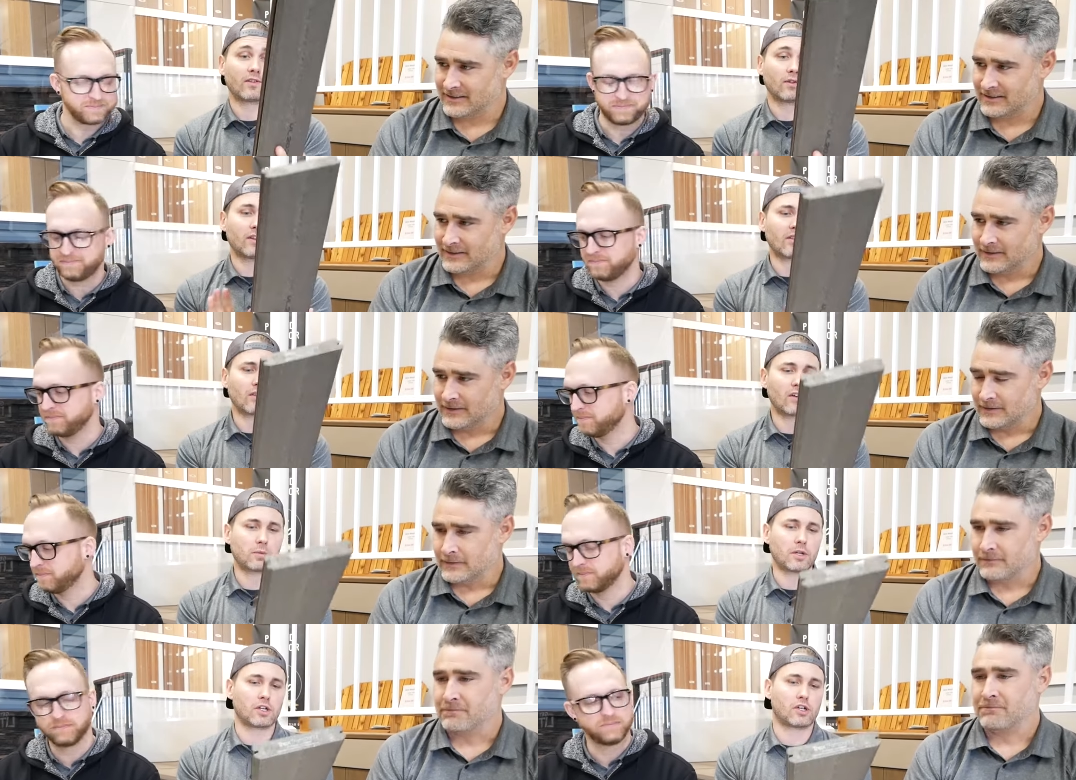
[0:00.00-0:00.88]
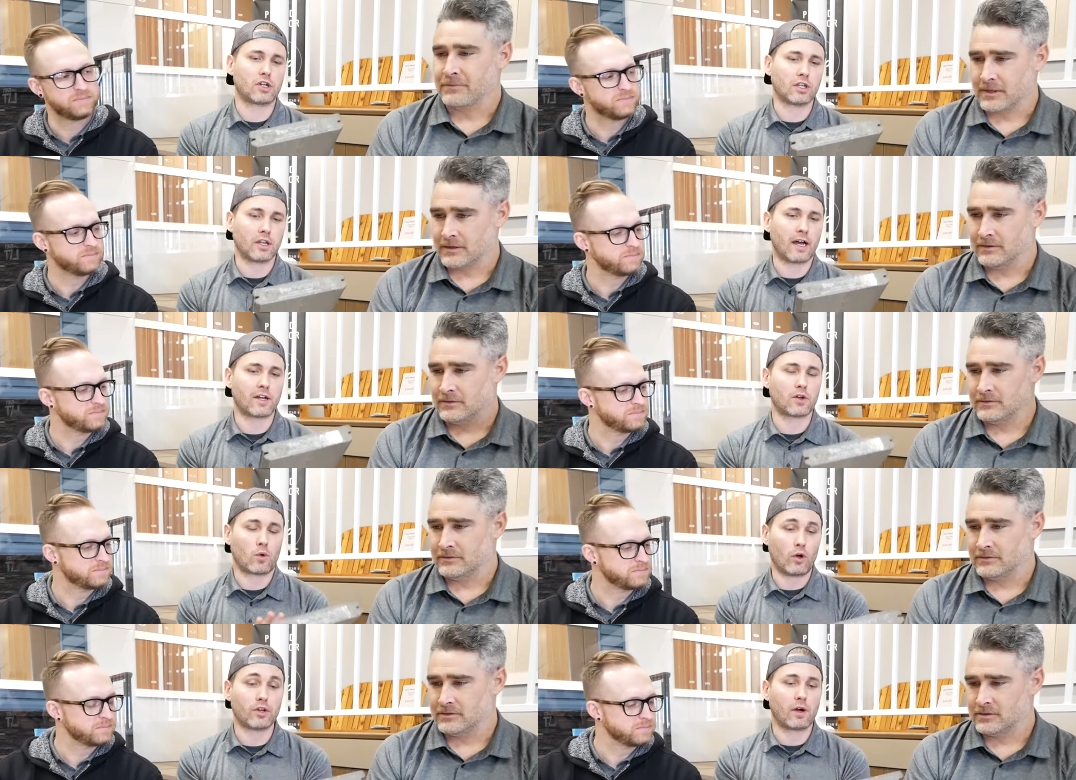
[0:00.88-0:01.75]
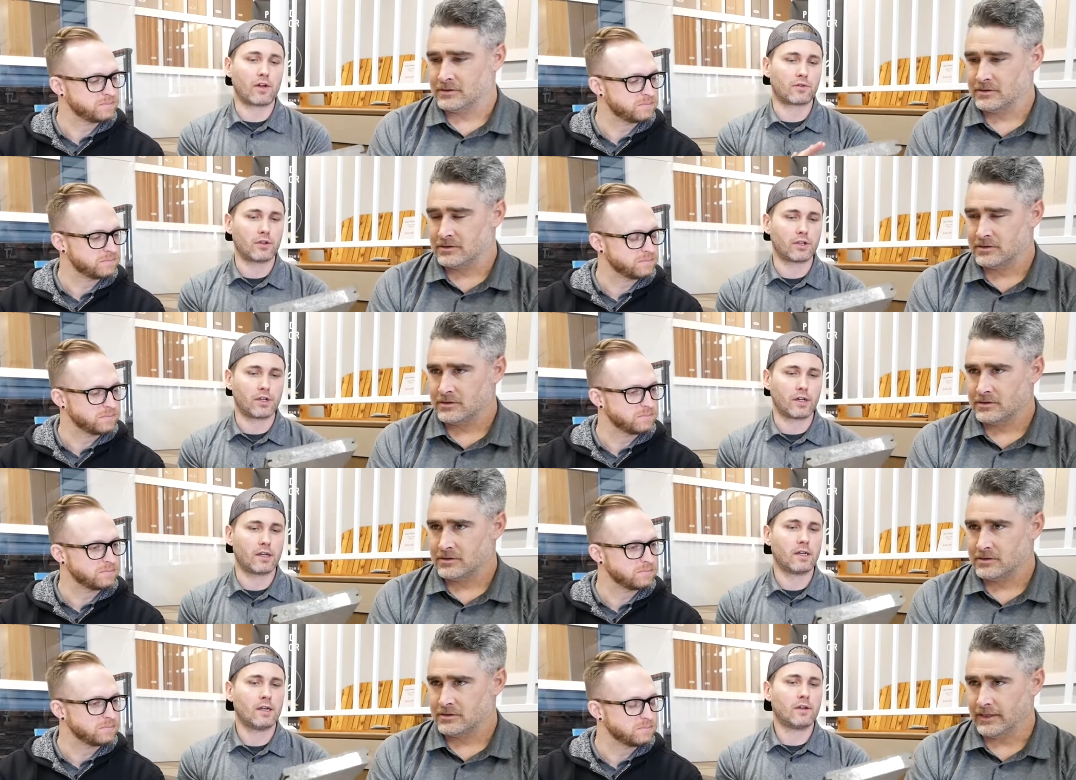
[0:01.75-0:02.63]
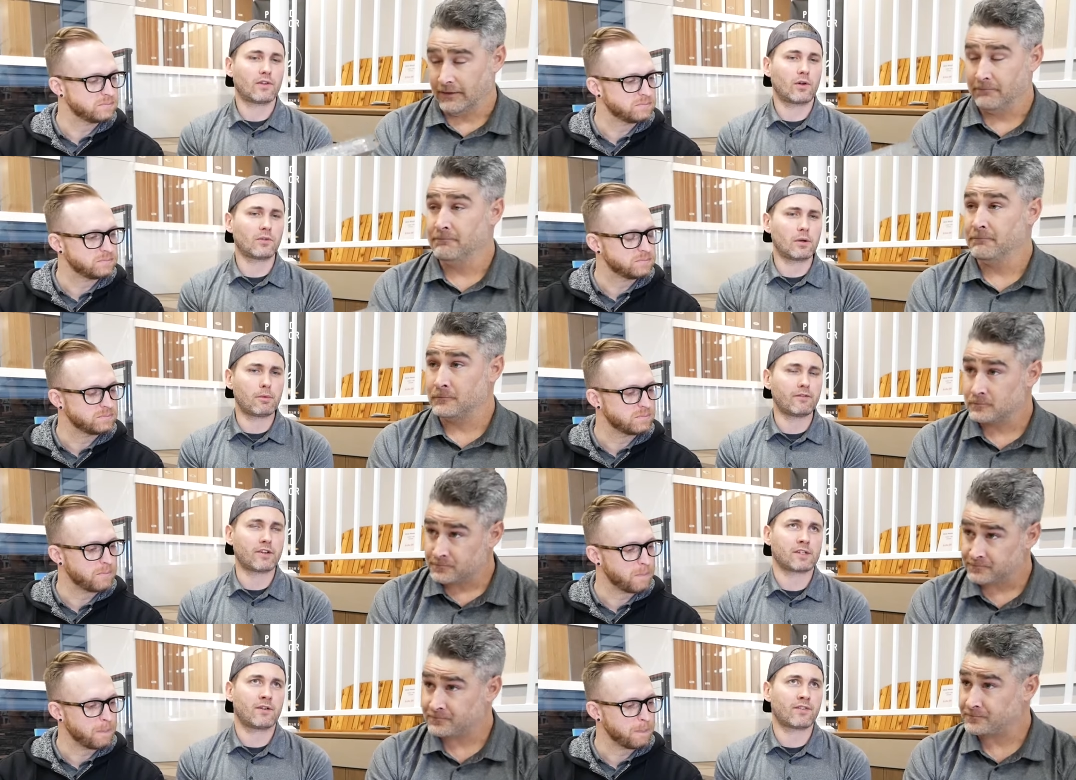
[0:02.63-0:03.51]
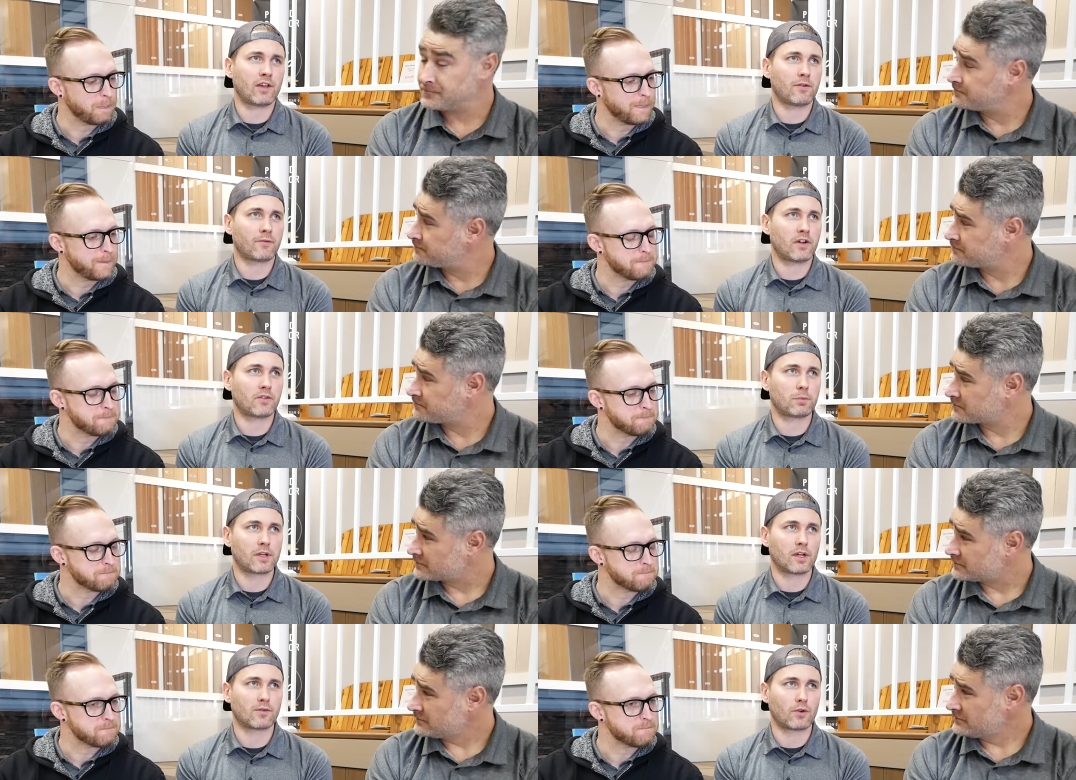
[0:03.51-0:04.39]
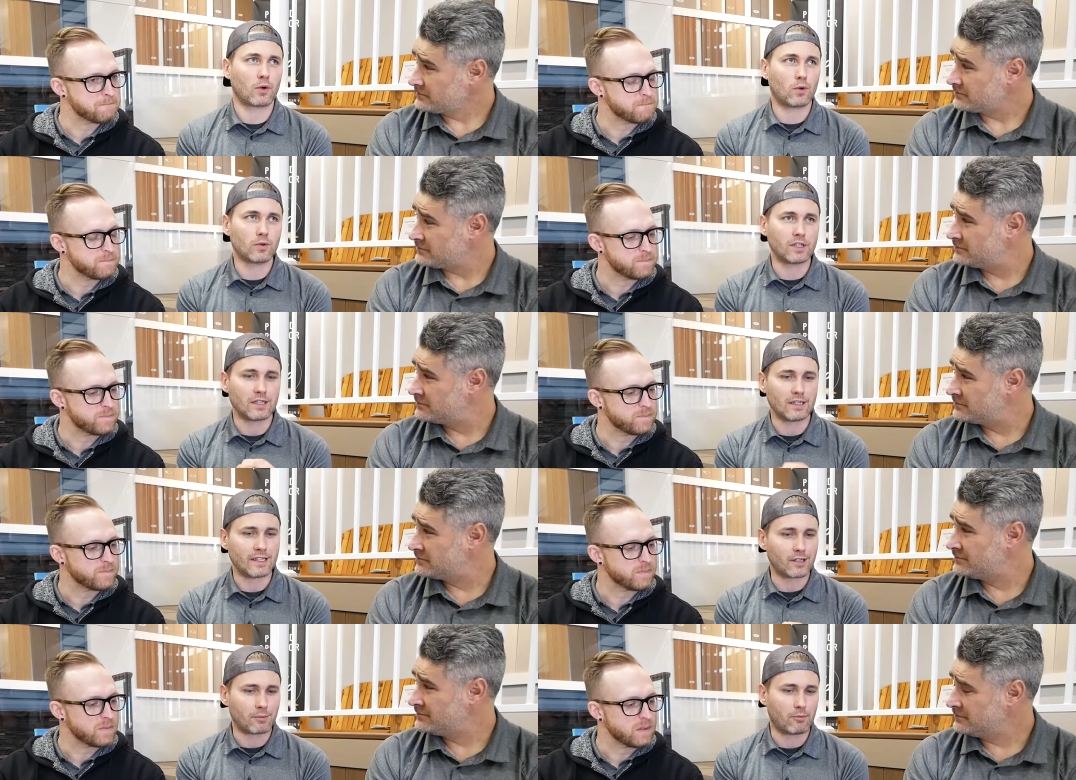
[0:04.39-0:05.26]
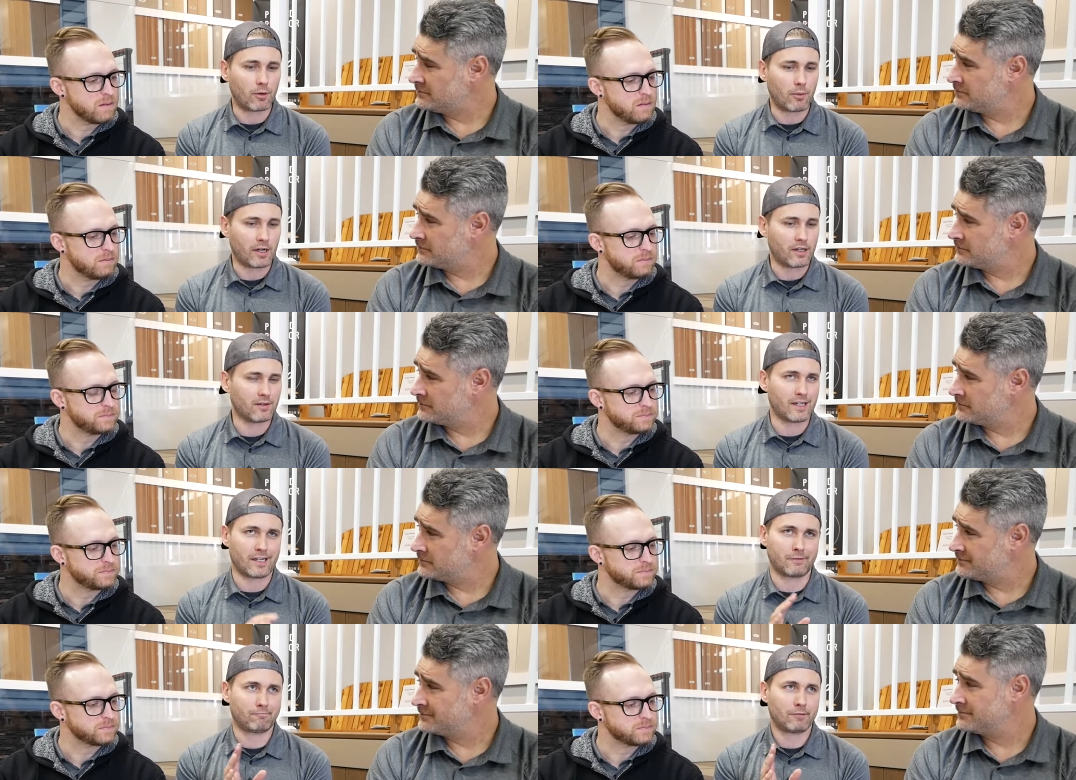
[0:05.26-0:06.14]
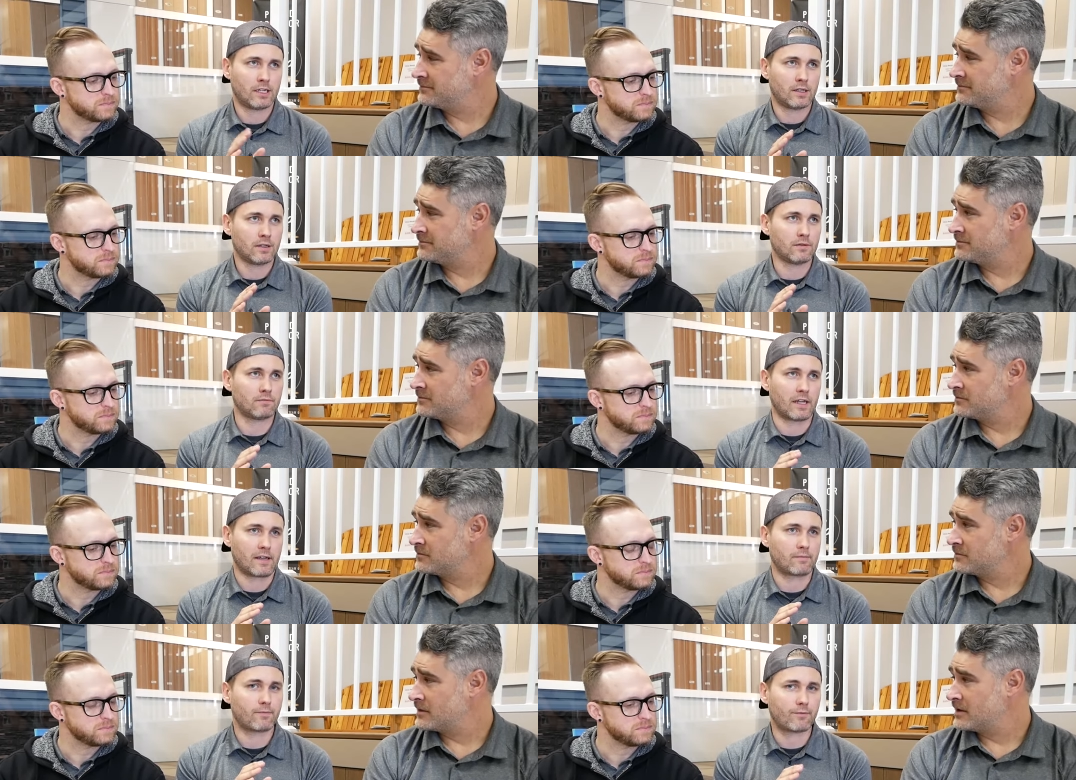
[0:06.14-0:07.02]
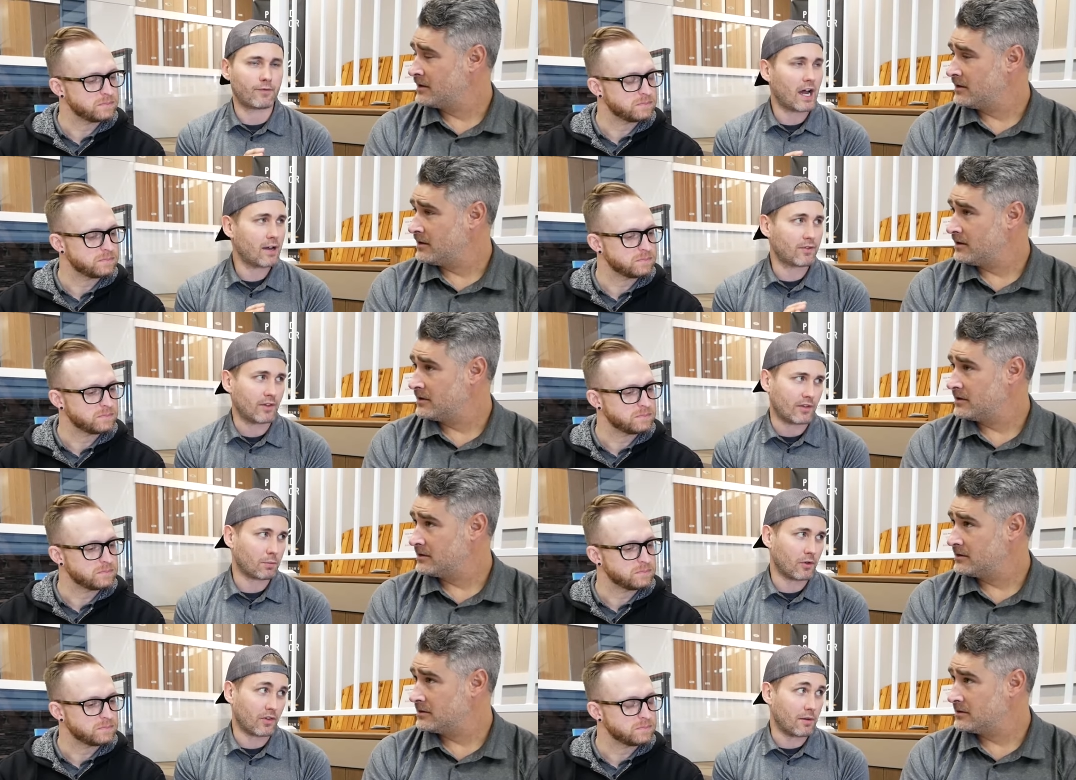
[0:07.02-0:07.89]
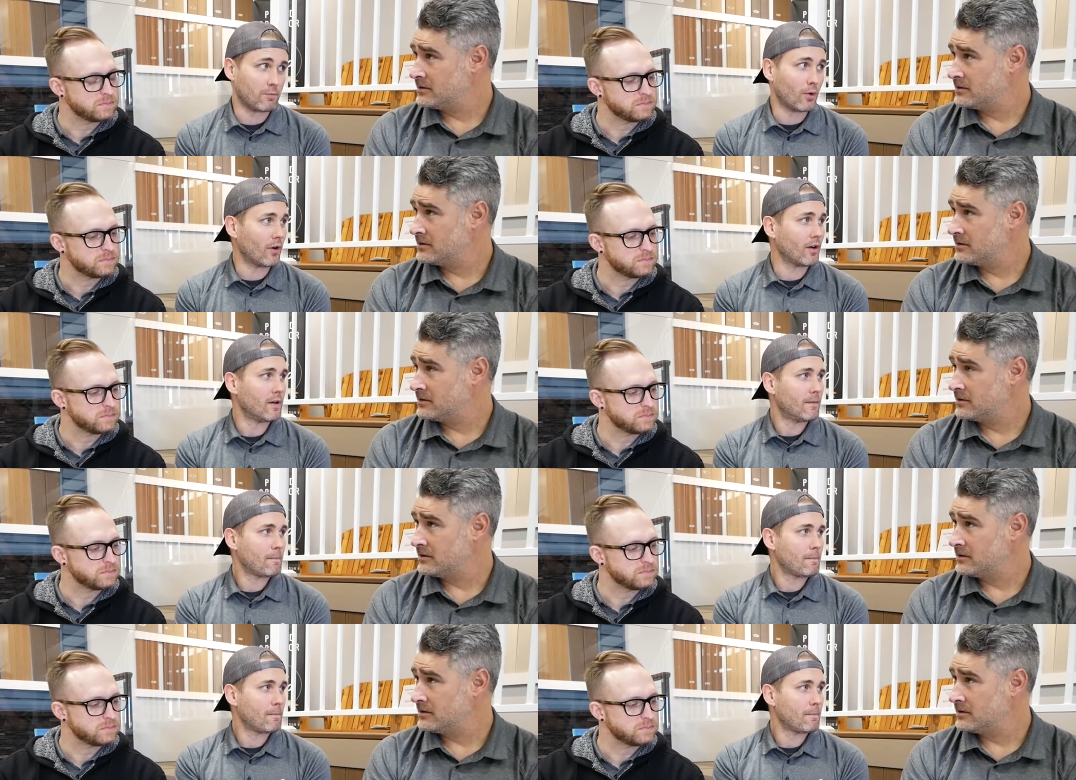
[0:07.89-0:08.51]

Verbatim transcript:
Speaker 1: So this has always been a good line, quality-wise really good. It's always been a bit of a tough sell for us because for only a little bit more money, like like five, six percent more,